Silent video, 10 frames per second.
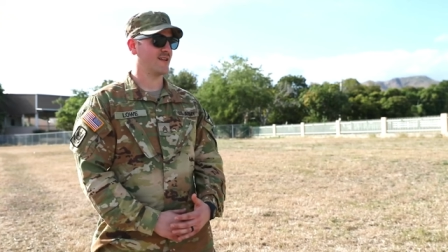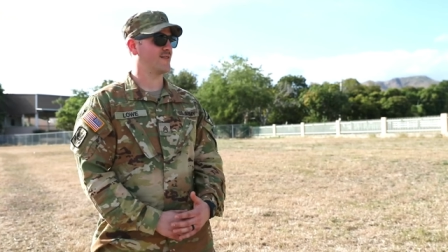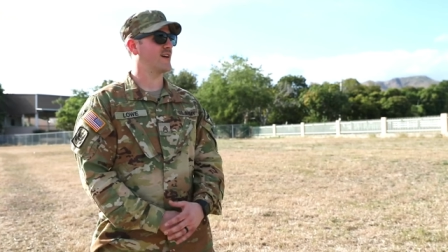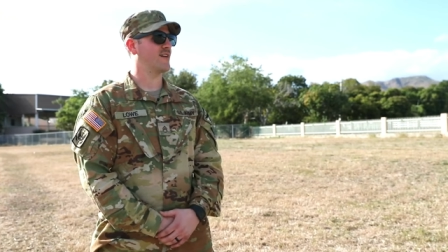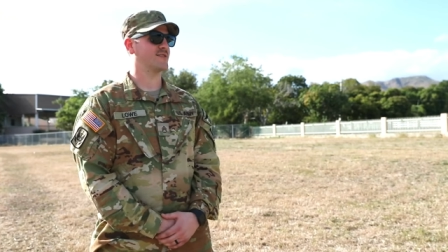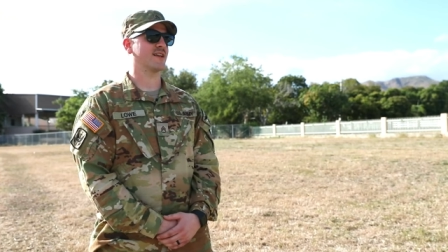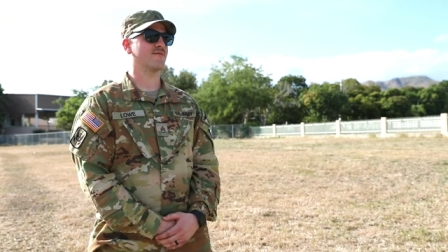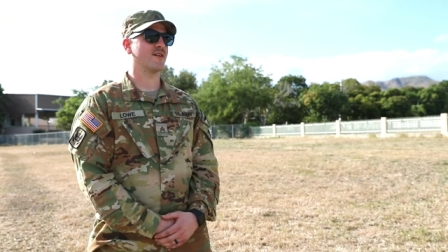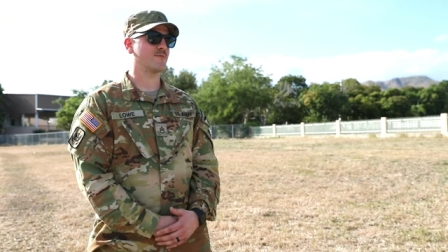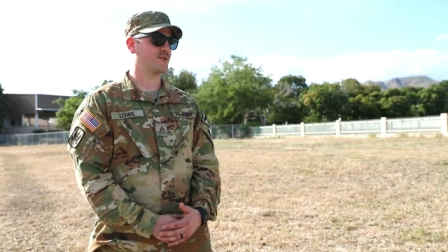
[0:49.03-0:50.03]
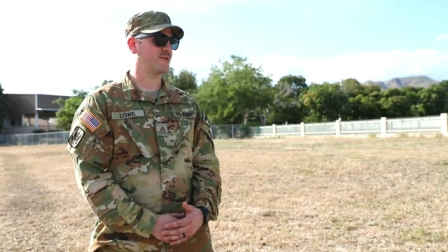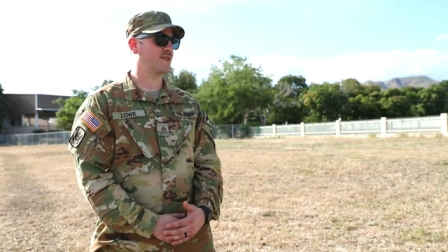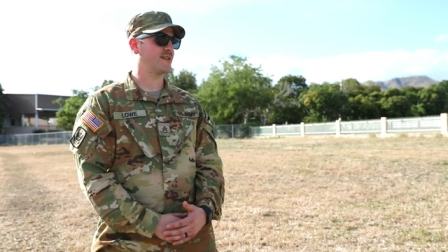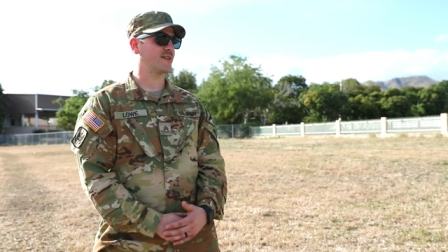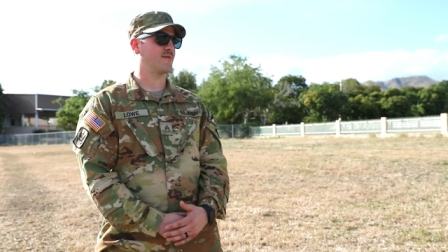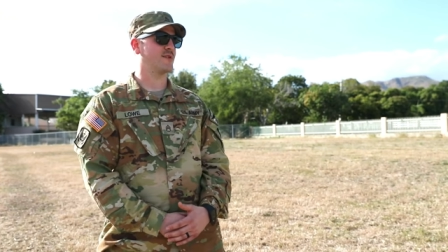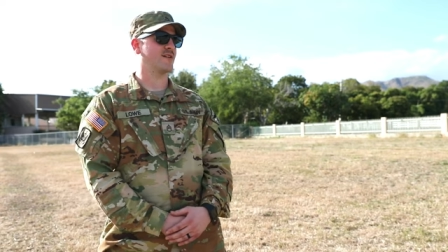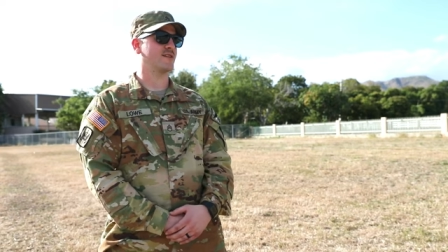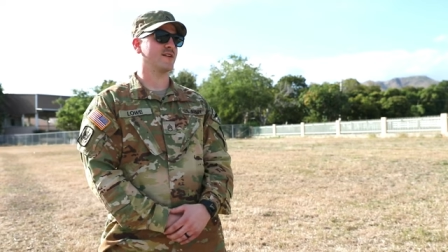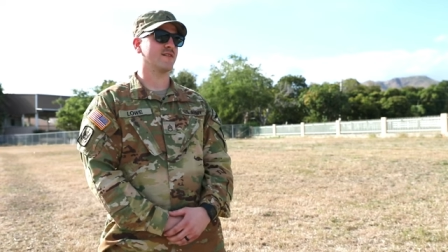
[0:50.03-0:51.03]
you know now I just have an opportunity to come
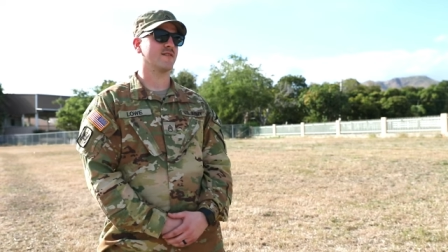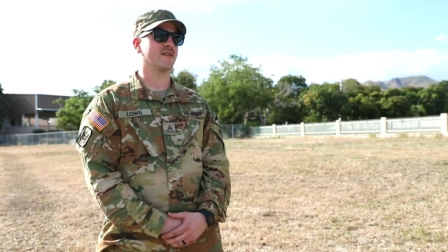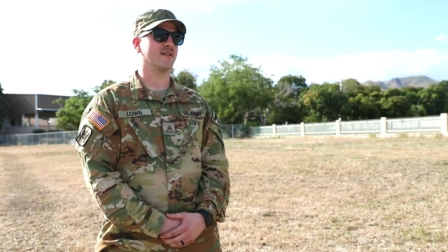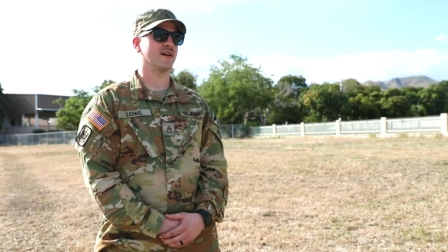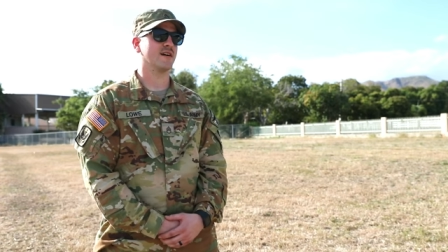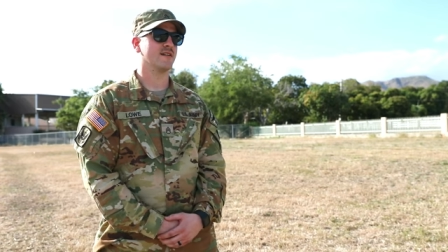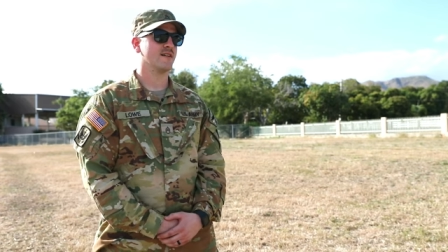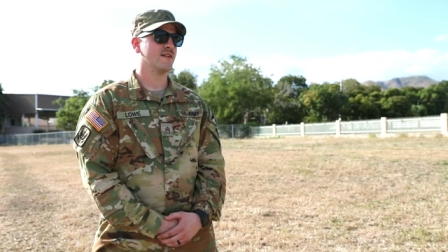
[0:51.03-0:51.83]
down here and uh,